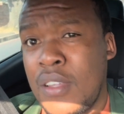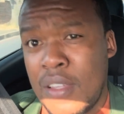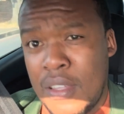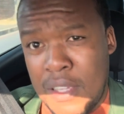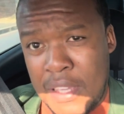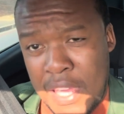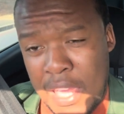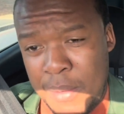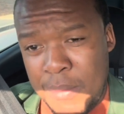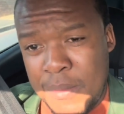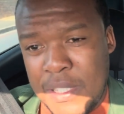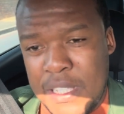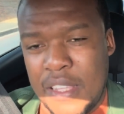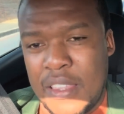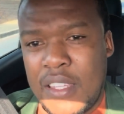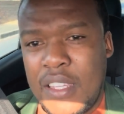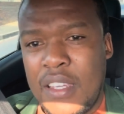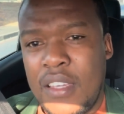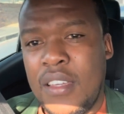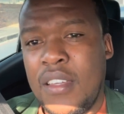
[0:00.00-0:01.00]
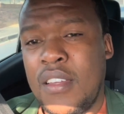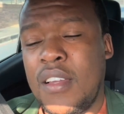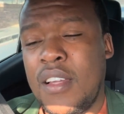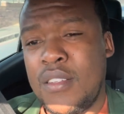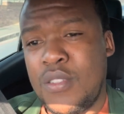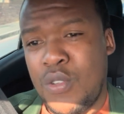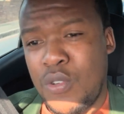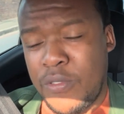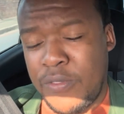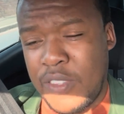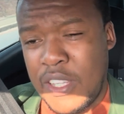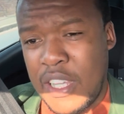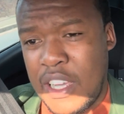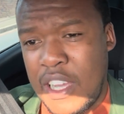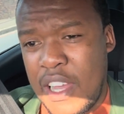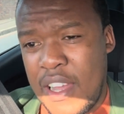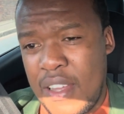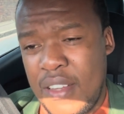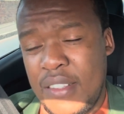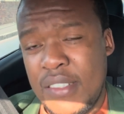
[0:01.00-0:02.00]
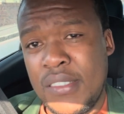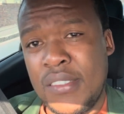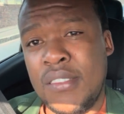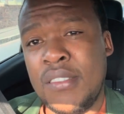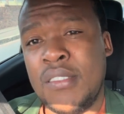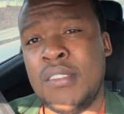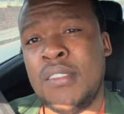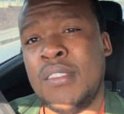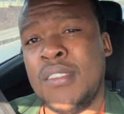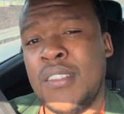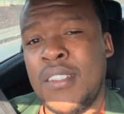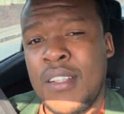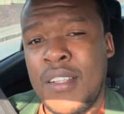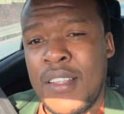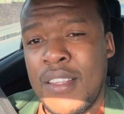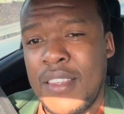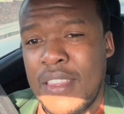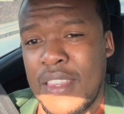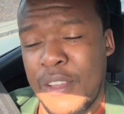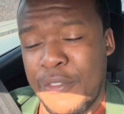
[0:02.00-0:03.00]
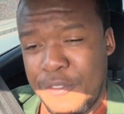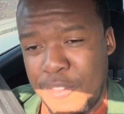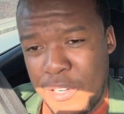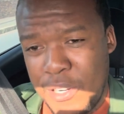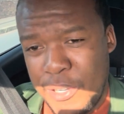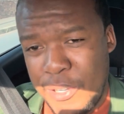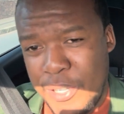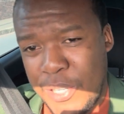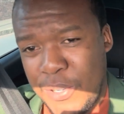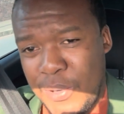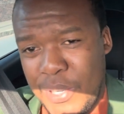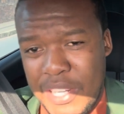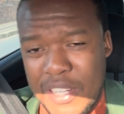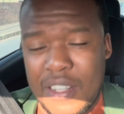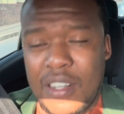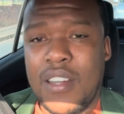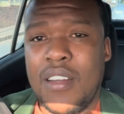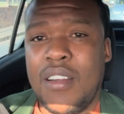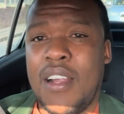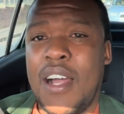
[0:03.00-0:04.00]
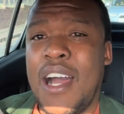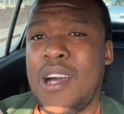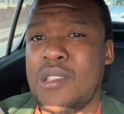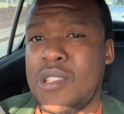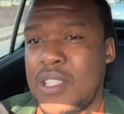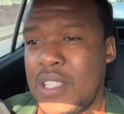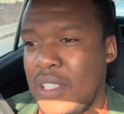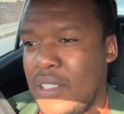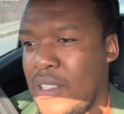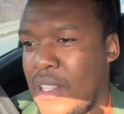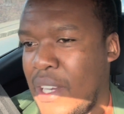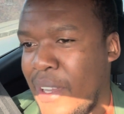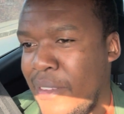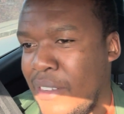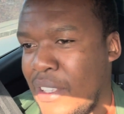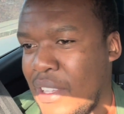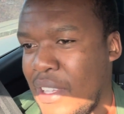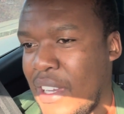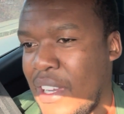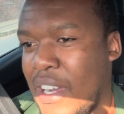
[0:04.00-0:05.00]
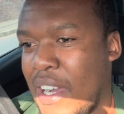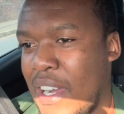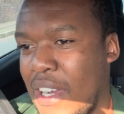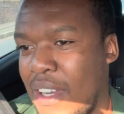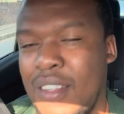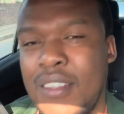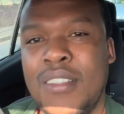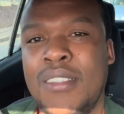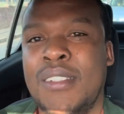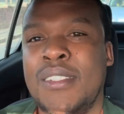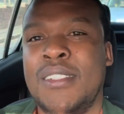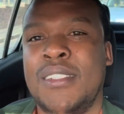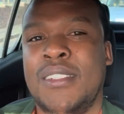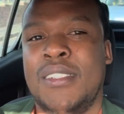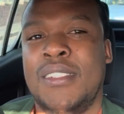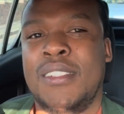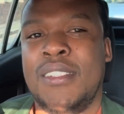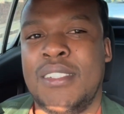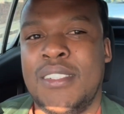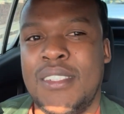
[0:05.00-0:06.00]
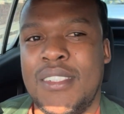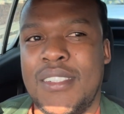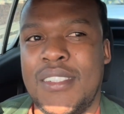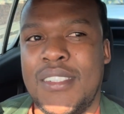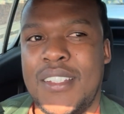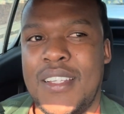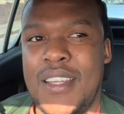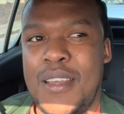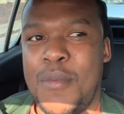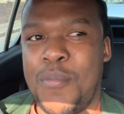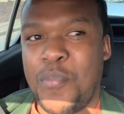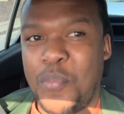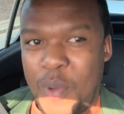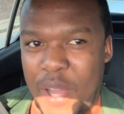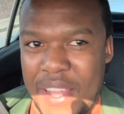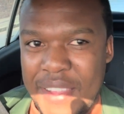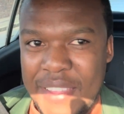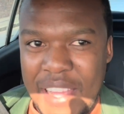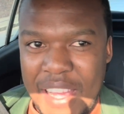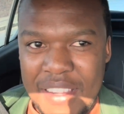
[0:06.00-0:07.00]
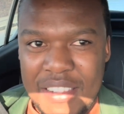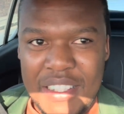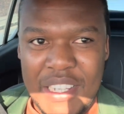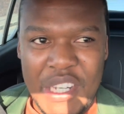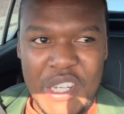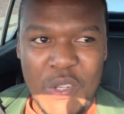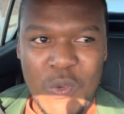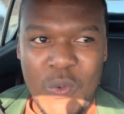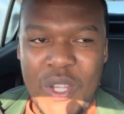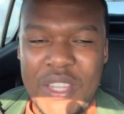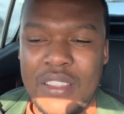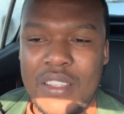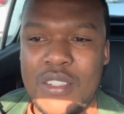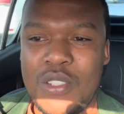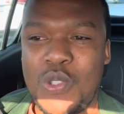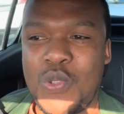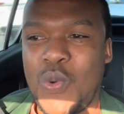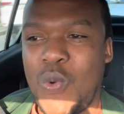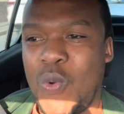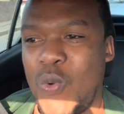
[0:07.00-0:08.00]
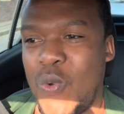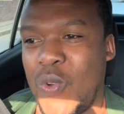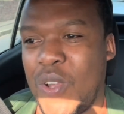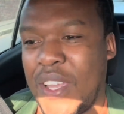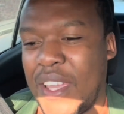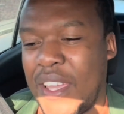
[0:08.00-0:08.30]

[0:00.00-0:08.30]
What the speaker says: Came Sunday, I drove the car. The following week, I was still driving the car. But I didn't want it to